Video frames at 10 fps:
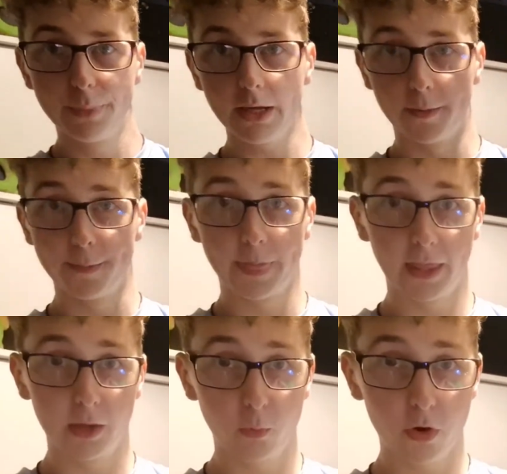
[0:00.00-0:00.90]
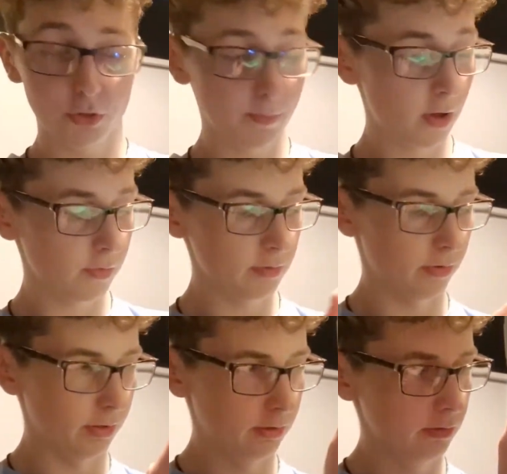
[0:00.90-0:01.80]
But yeah, it works perfectly
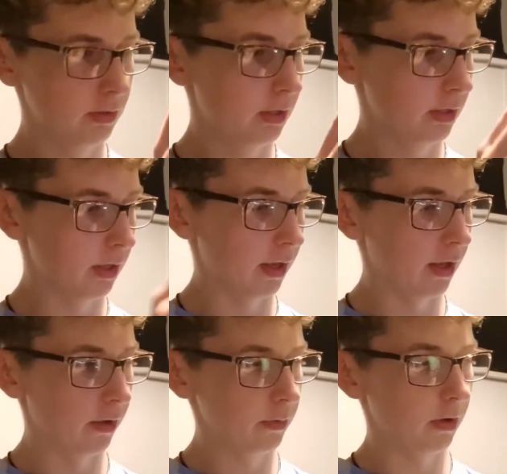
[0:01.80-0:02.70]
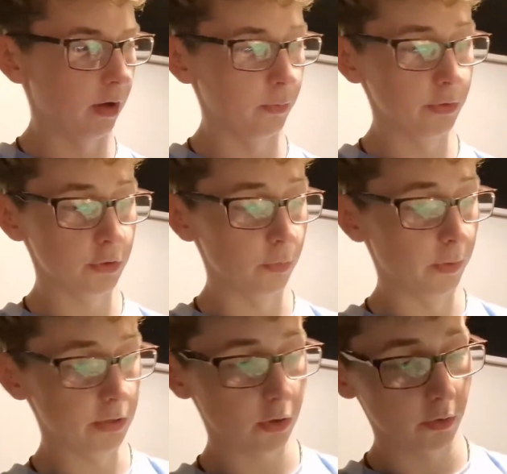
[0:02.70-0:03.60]
fine. I would assume
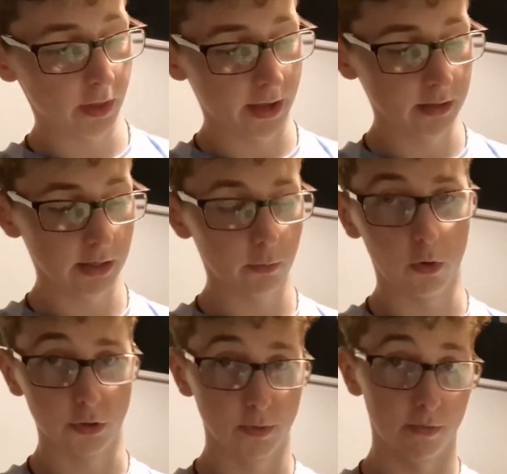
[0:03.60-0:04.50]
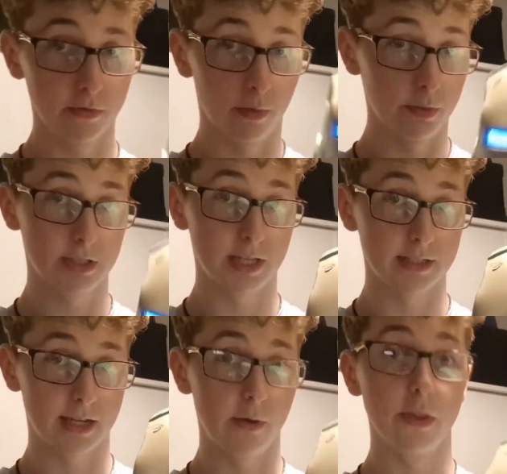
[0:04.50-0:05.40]
when it's on the head, it works perfectly fine when it's
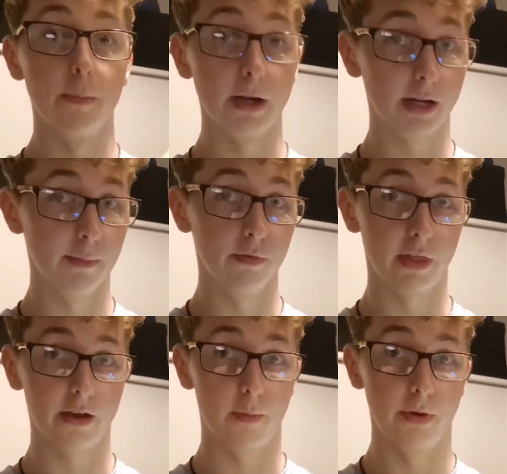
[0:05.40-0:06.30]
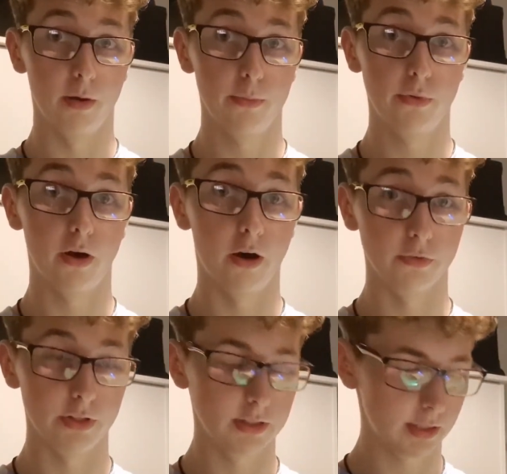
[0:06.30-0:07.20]
sat down. There'll be a clip of that coming up
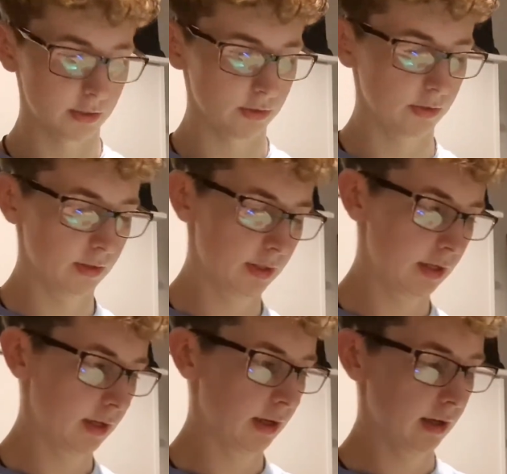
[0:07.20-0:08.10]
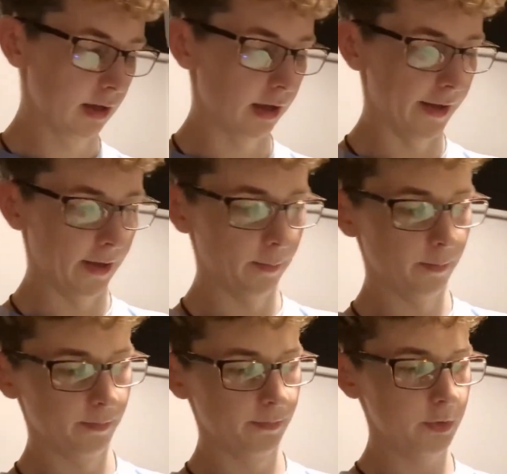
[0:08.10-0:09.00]
after this section.
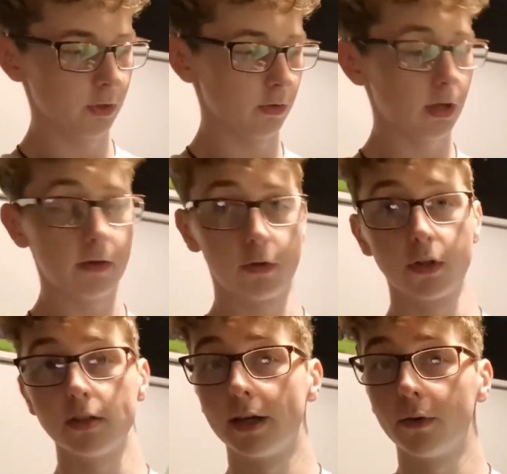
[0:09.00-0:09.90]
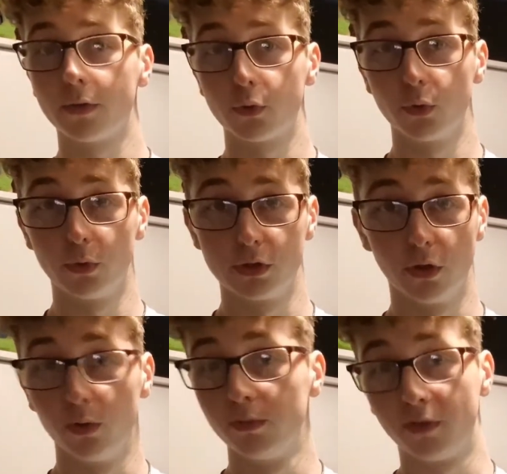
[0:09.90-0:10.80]
So if you're done now, that's all you wanted to
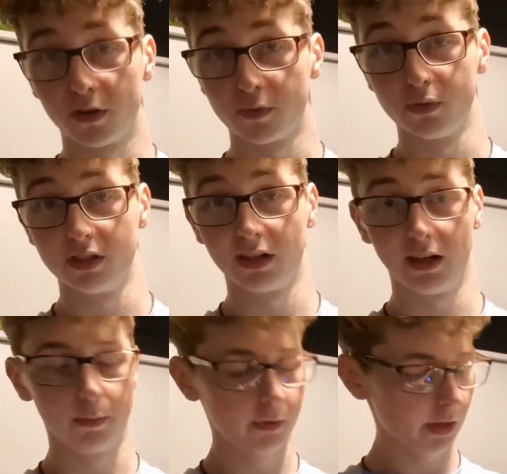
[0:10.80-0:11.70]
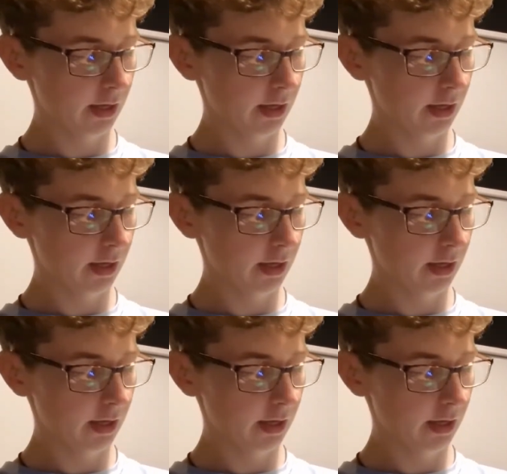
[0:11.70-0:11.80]
know, fast forward to the clip.